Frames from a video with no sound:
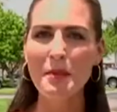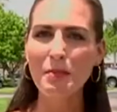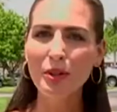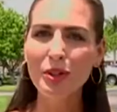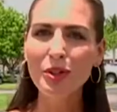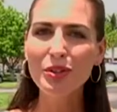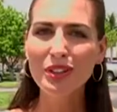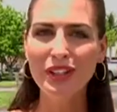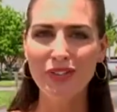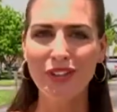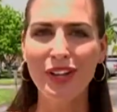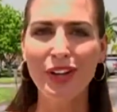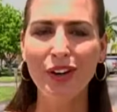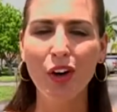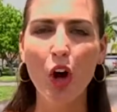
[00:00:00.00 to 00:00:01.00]
People who
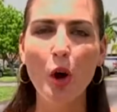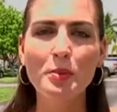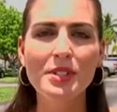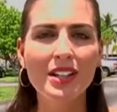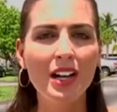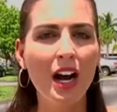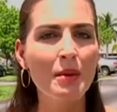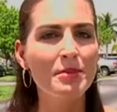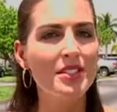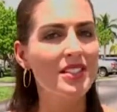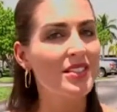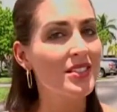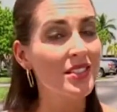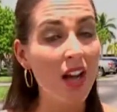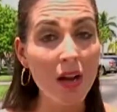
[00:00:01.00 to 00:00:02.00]
live here hope to come
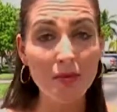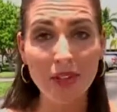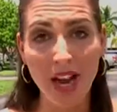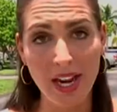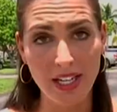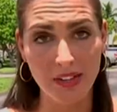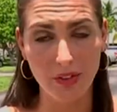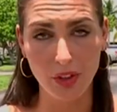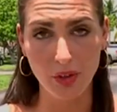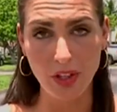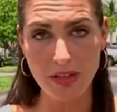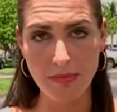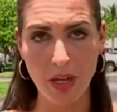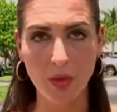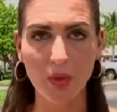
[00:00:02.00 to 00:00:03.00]
to some kind of
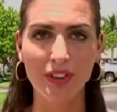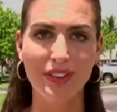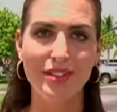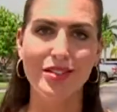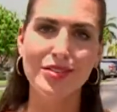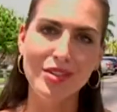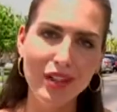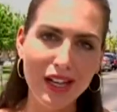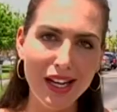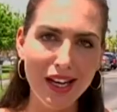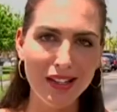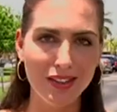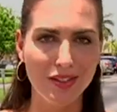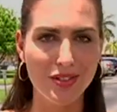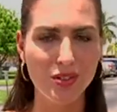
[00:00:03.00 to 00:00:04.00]
agreement with the
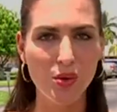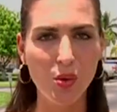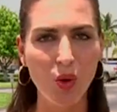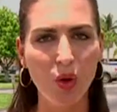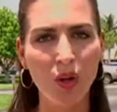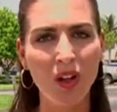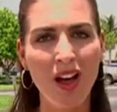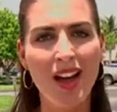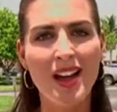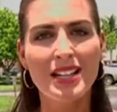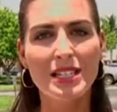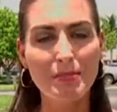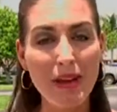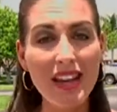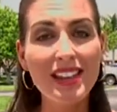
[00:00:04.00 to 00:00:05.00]
city and the school
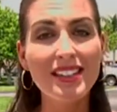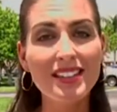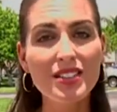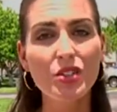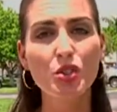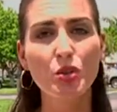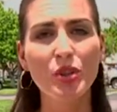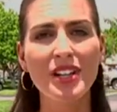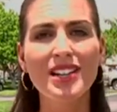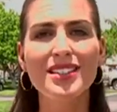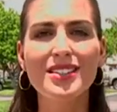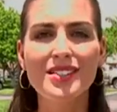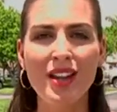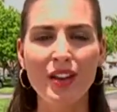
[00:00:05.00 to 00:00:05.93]
to make this street